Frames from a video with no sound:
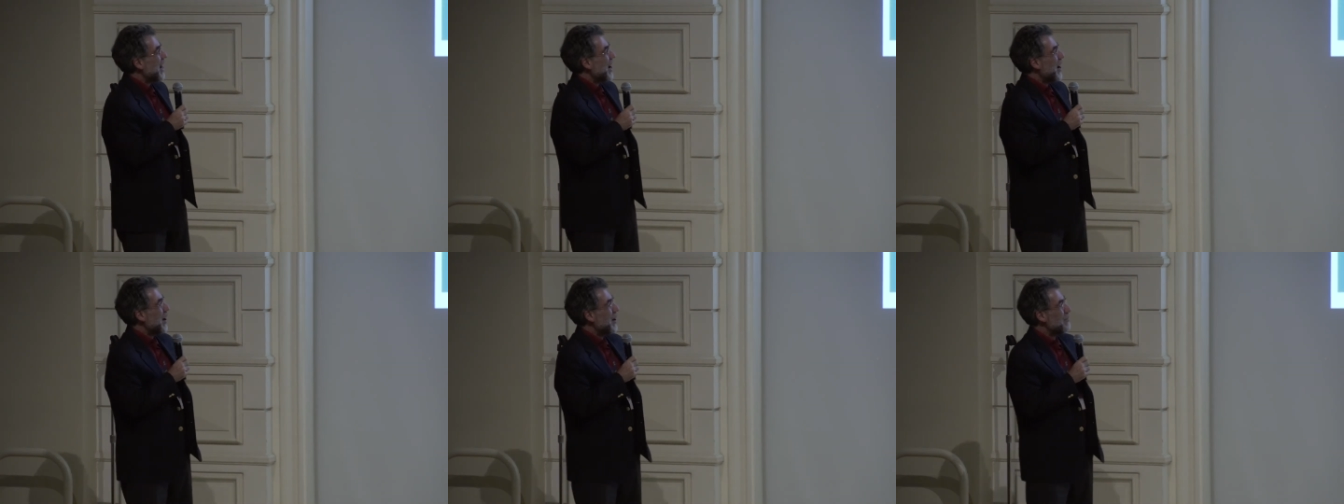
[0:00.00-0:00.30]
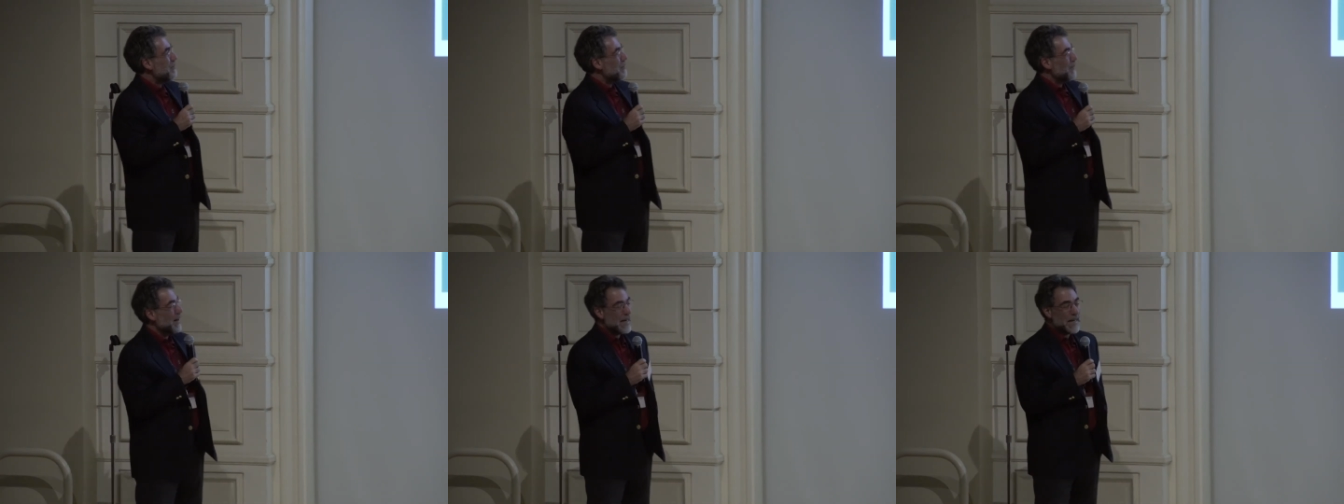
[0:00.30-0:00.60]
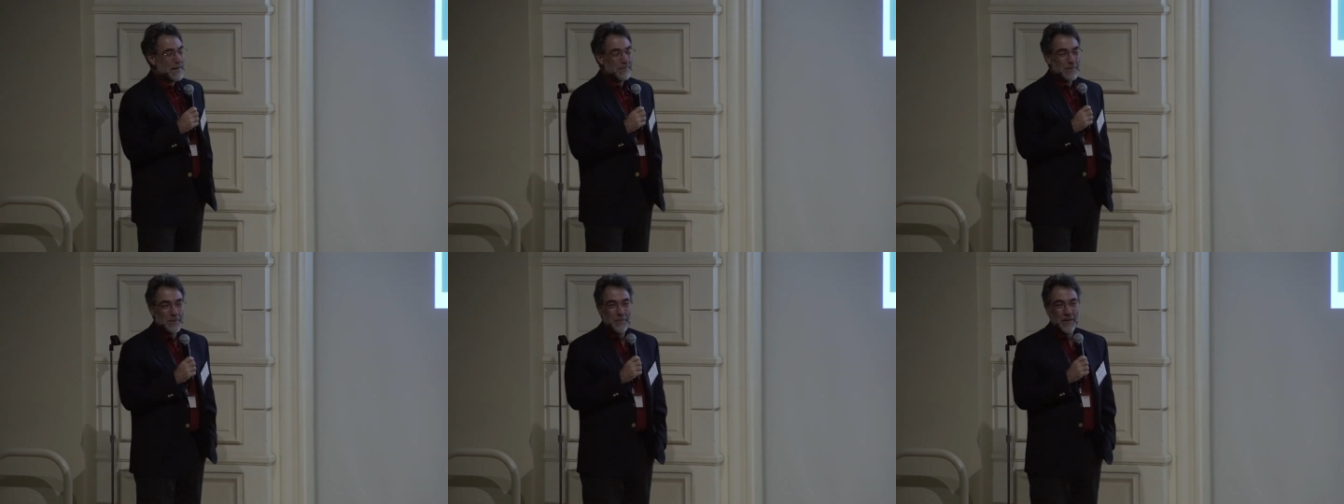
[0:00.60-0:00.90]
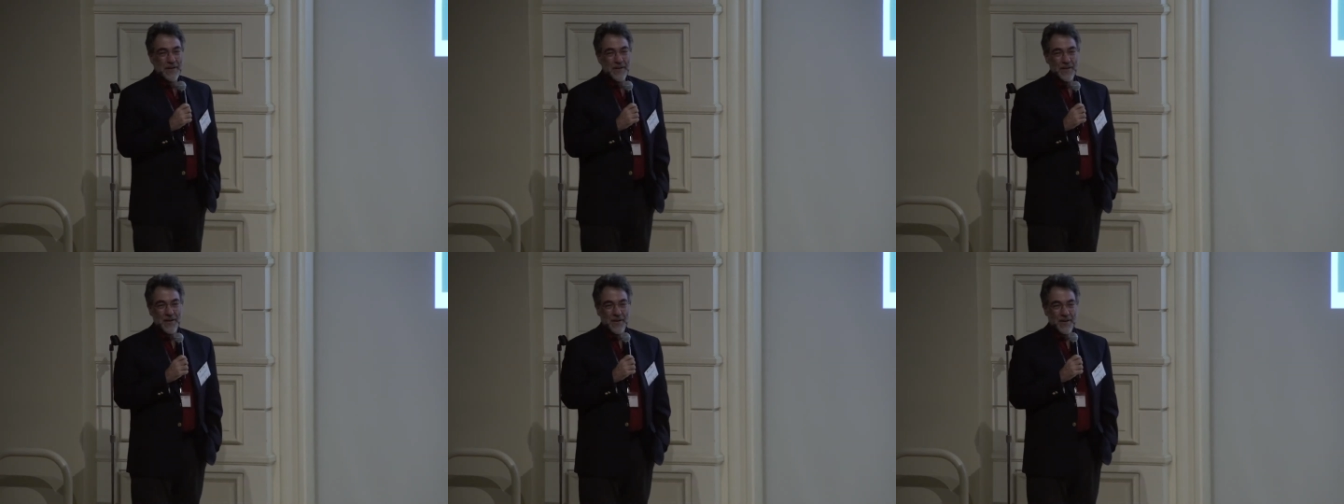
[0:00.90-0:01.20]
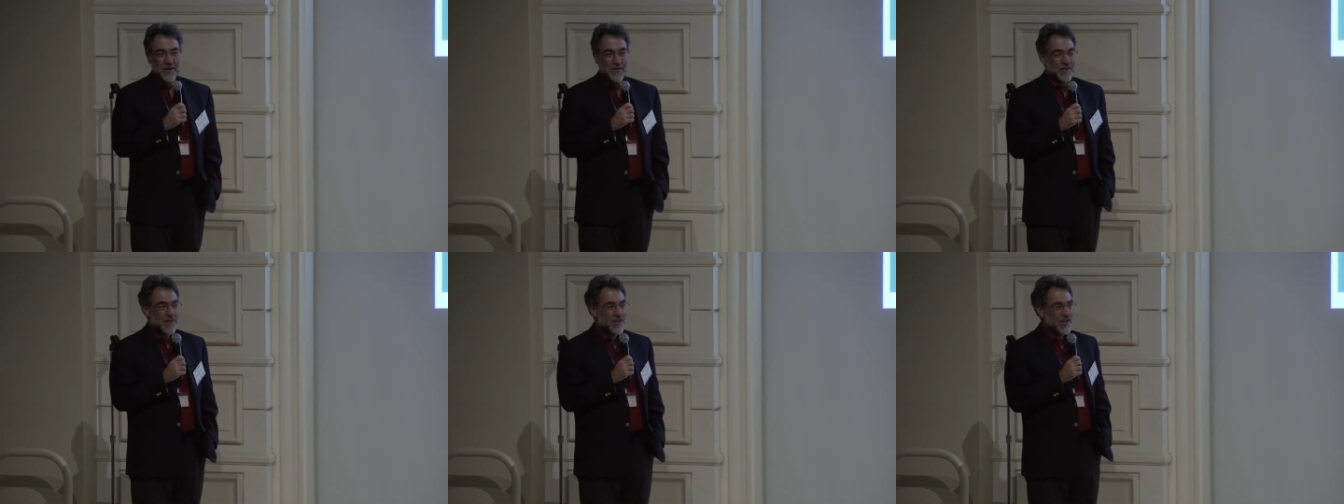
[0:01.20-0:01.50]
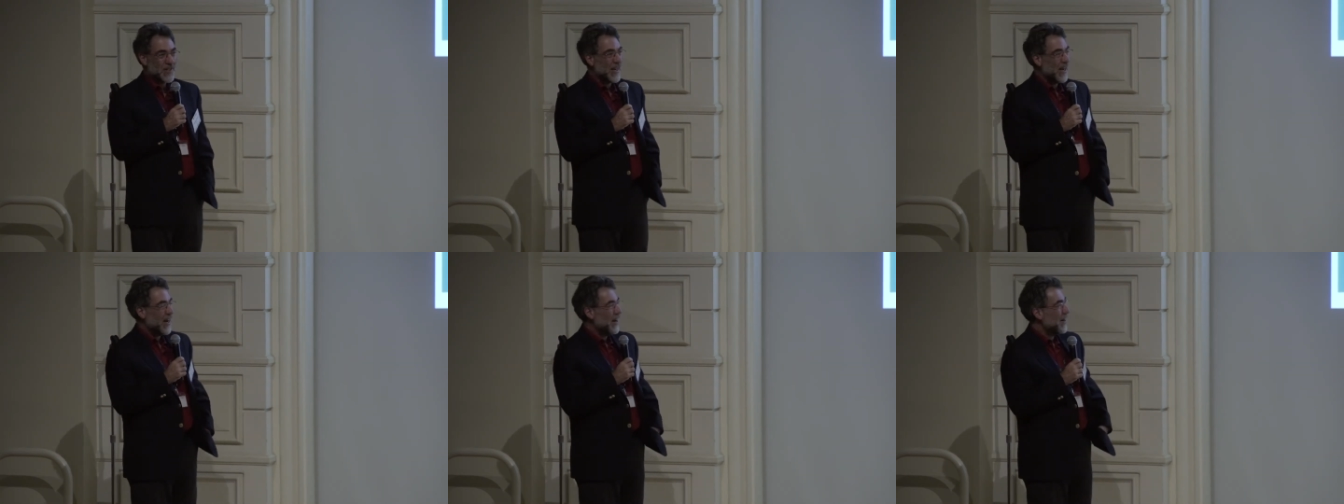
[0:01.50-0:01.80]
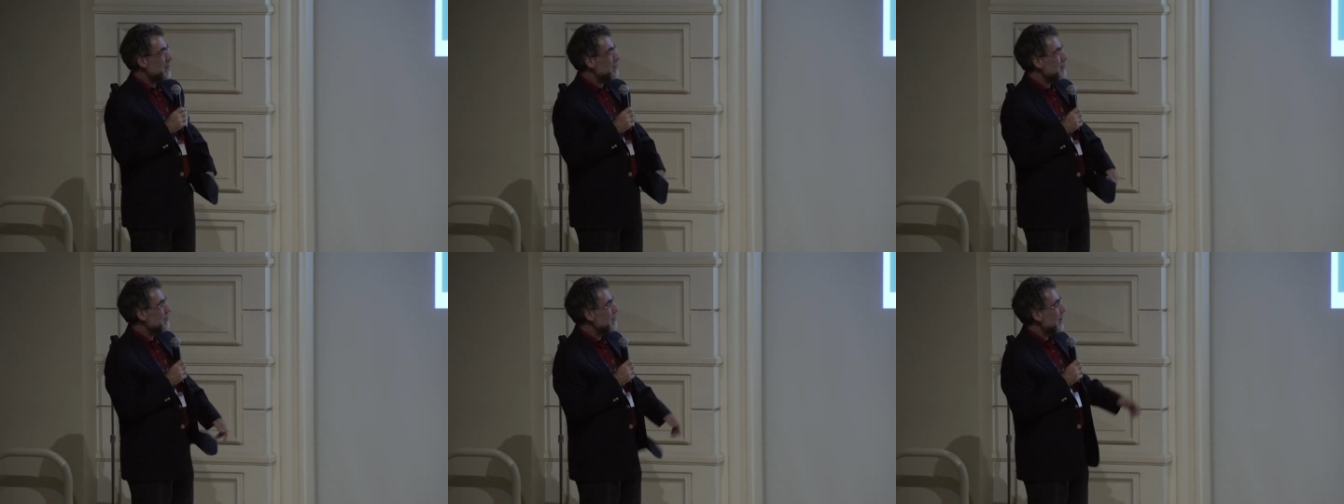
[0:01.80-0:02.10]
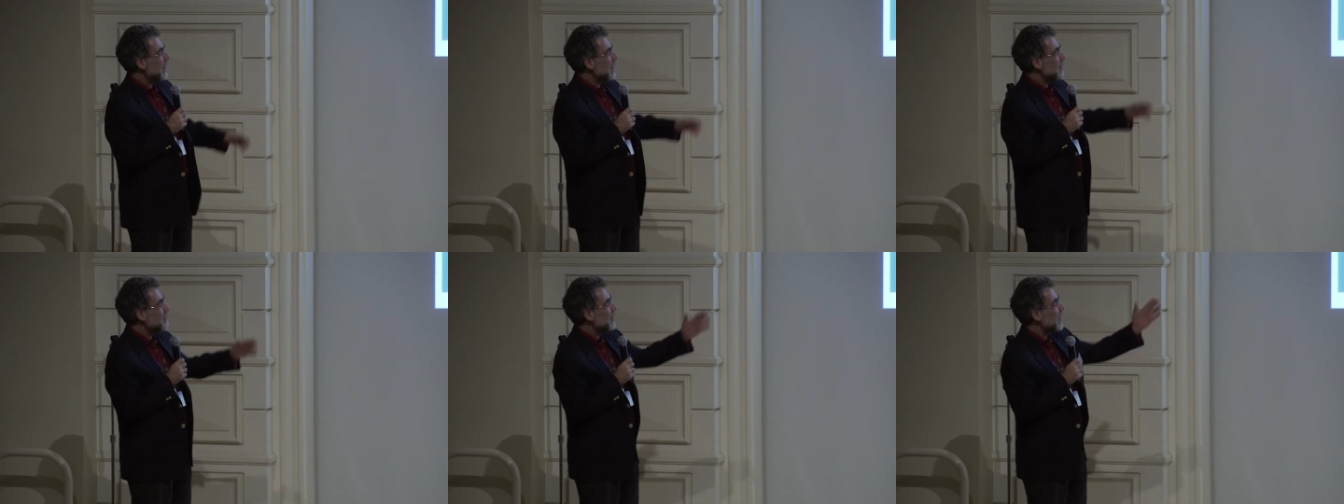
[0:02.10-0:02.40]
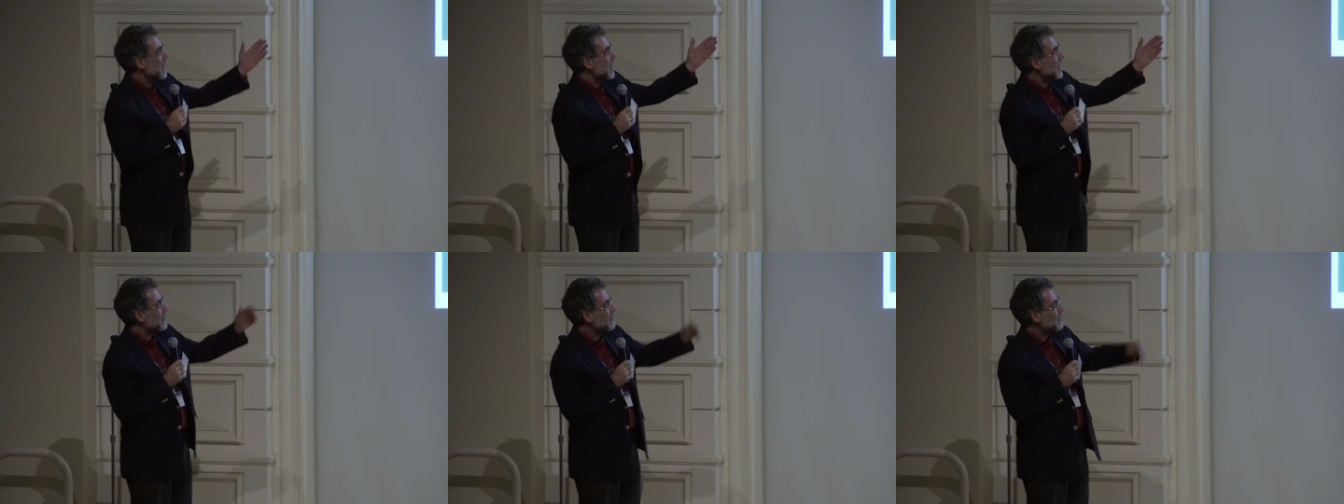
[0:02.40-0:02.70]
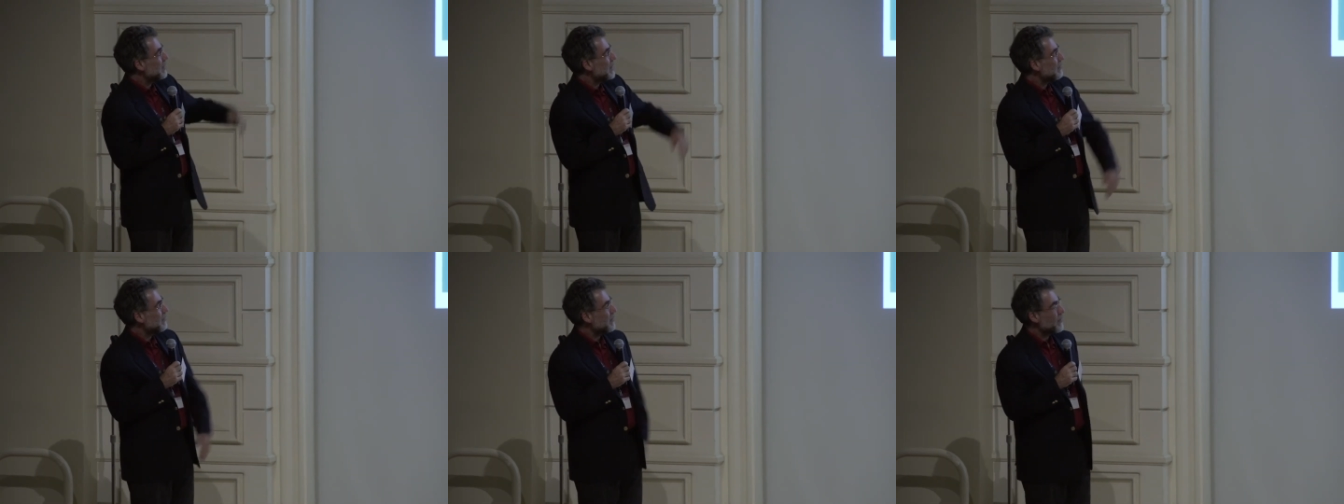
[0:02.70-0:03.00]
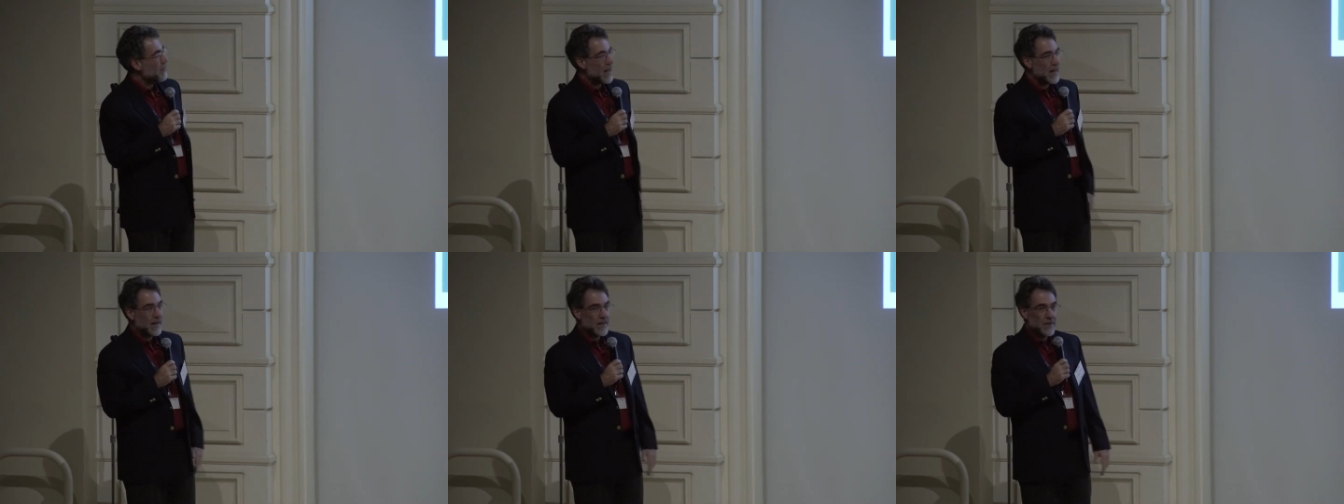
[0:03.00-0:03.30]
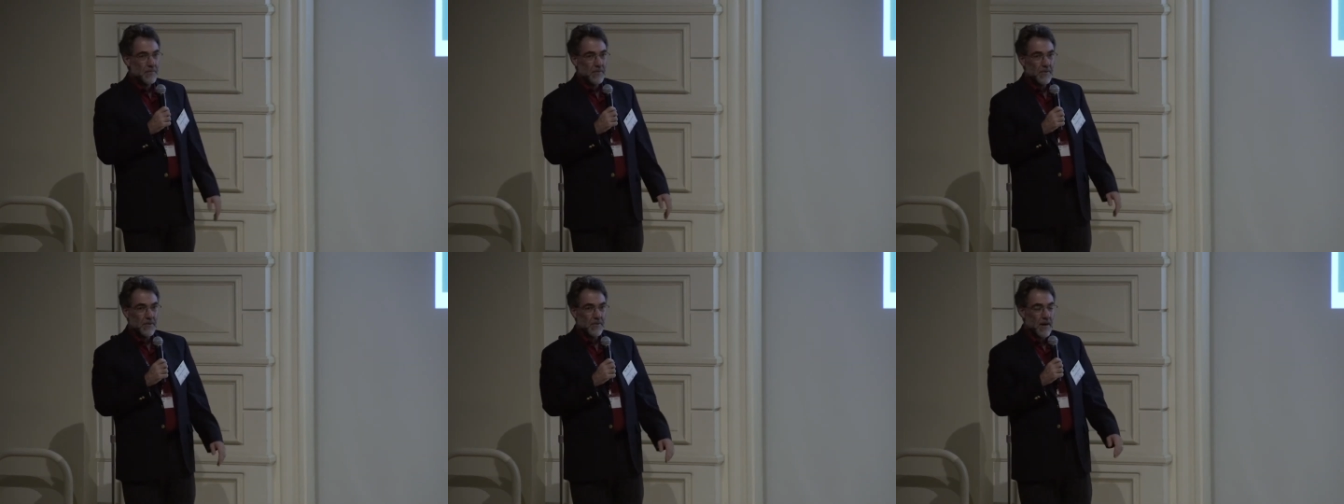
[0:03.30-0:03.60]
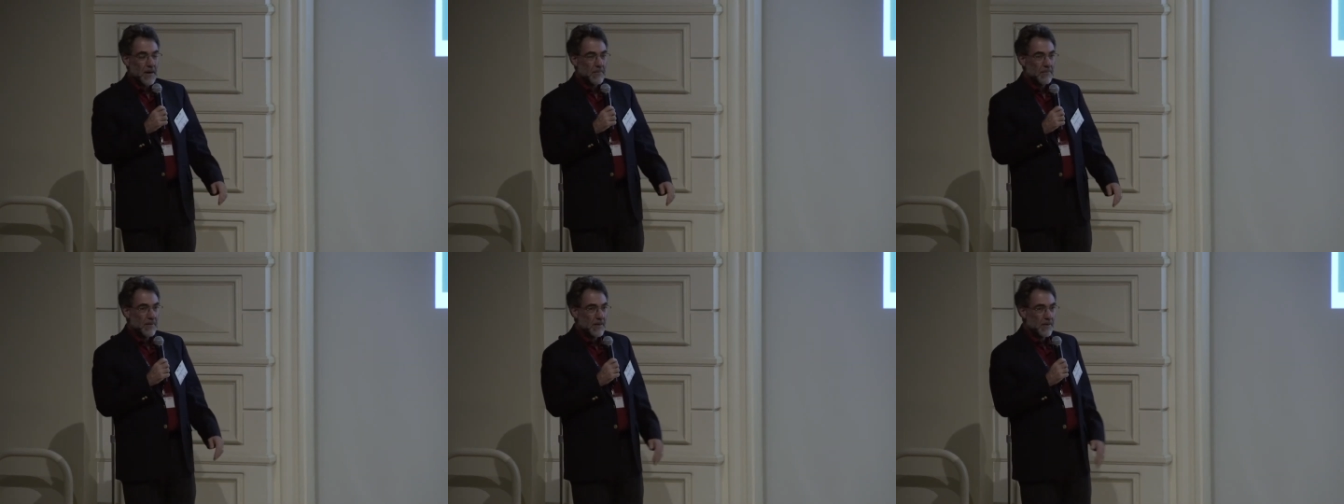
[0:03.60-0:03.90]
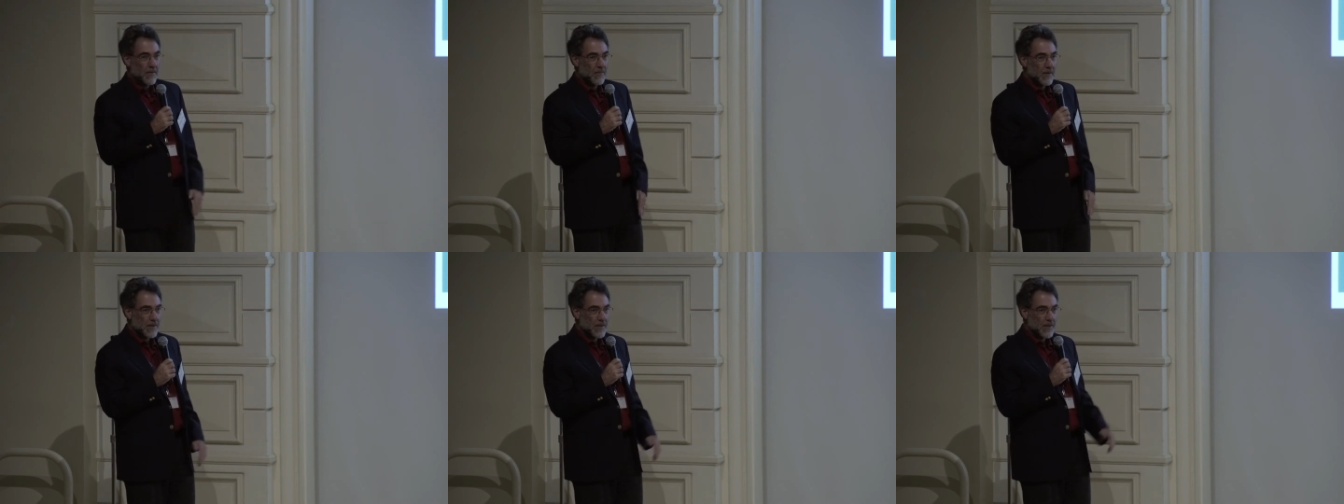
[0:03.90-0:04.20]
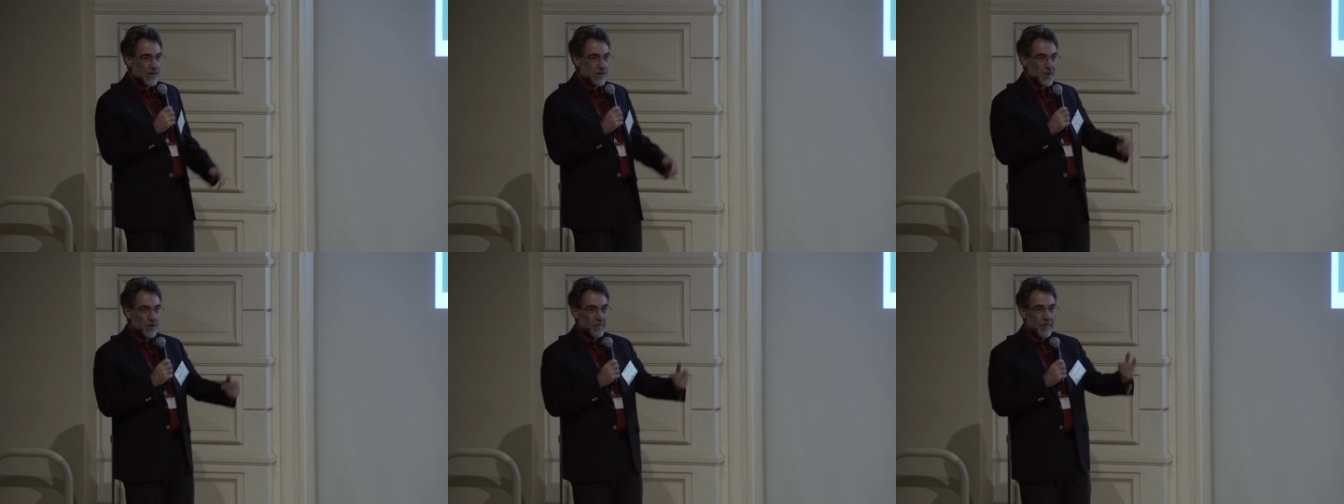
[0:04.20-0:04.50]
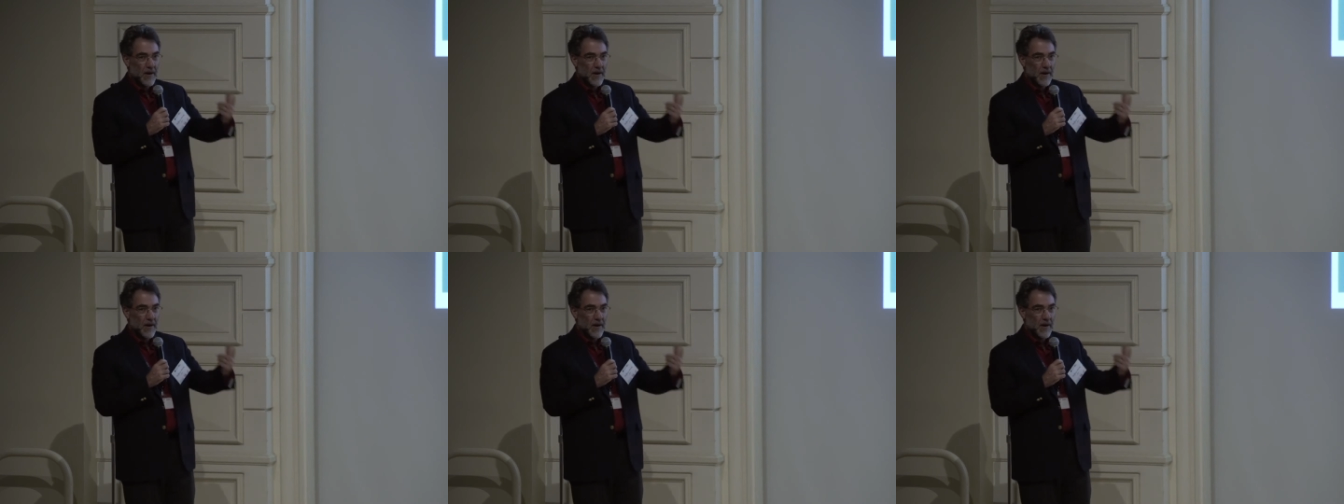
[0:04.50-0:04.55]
My name's Bill Hersh. I'm the head of the informatics program at OHSU.